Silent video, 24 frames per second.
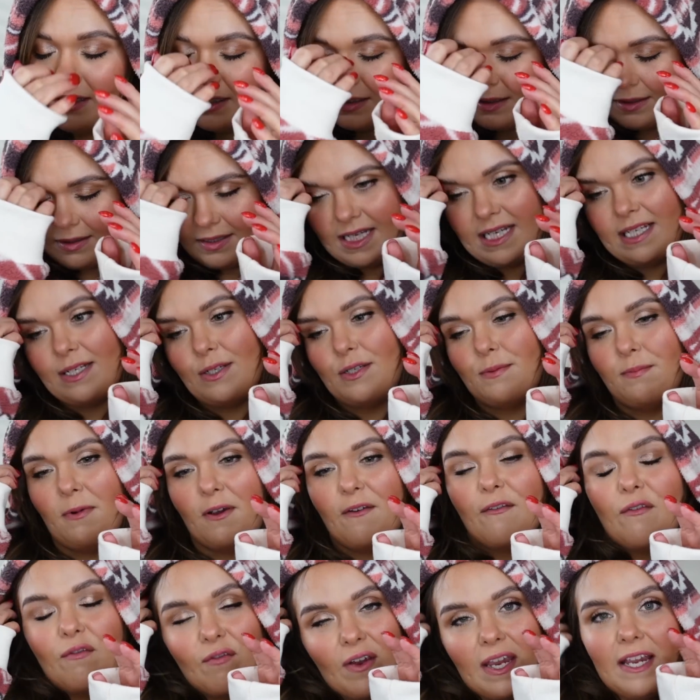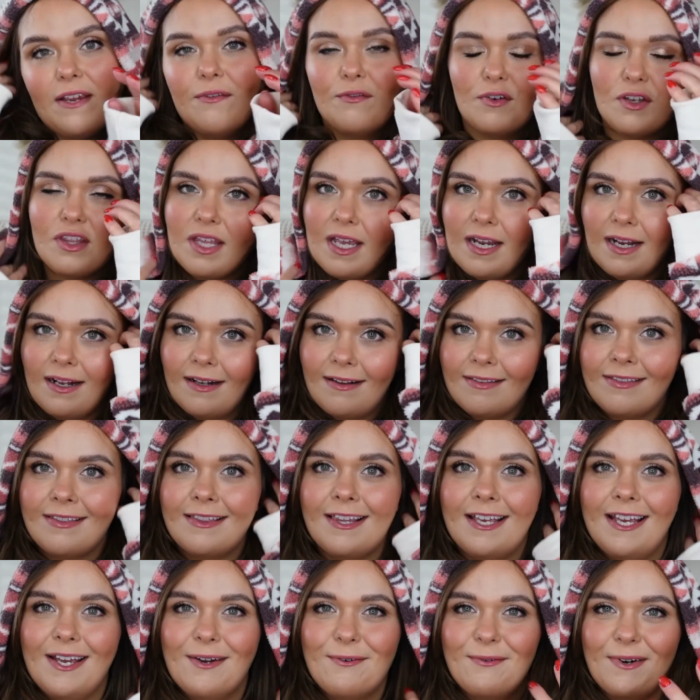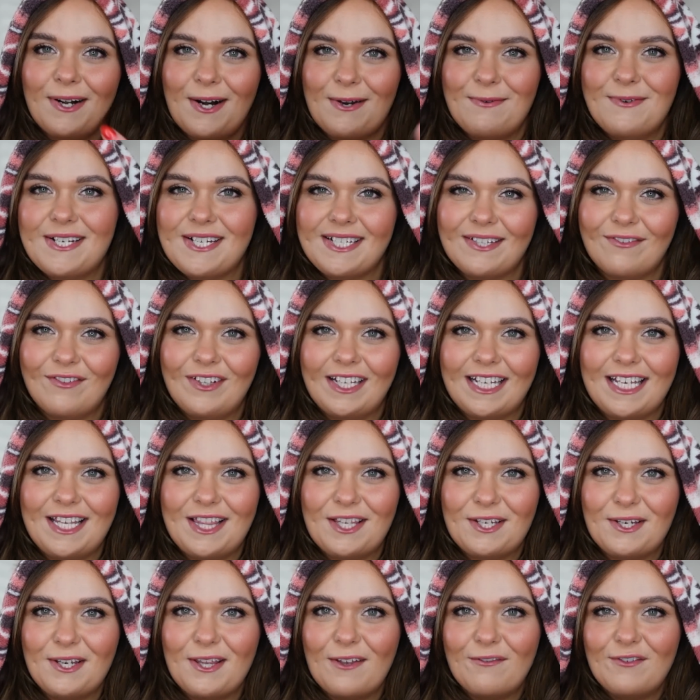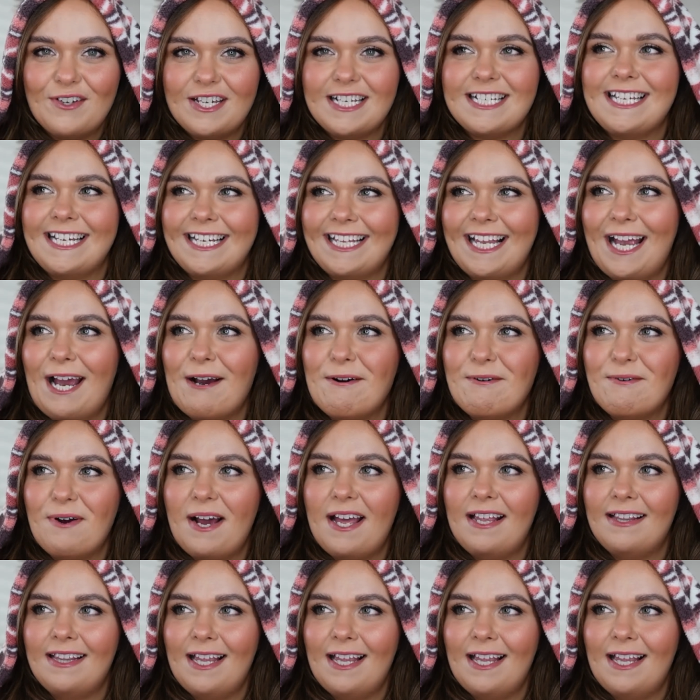this was my favorite thing that when I was flicking through the first thing that I,